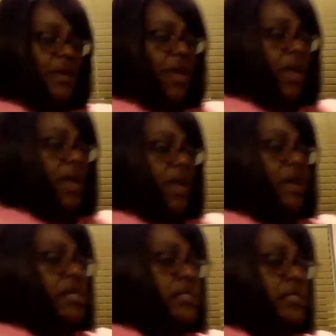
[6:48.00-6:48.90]

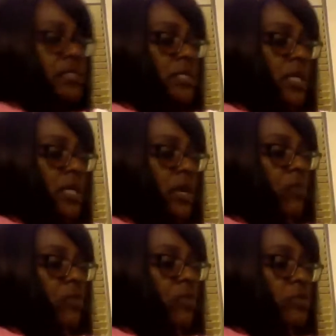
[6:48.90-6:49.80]
and it
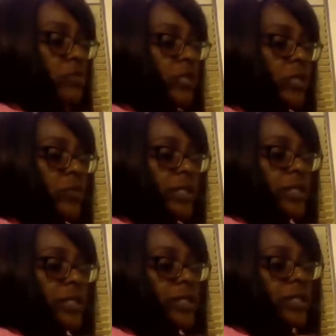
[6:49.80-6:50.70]
was really, really
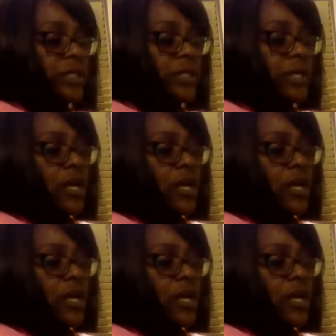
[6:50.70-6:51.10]
good.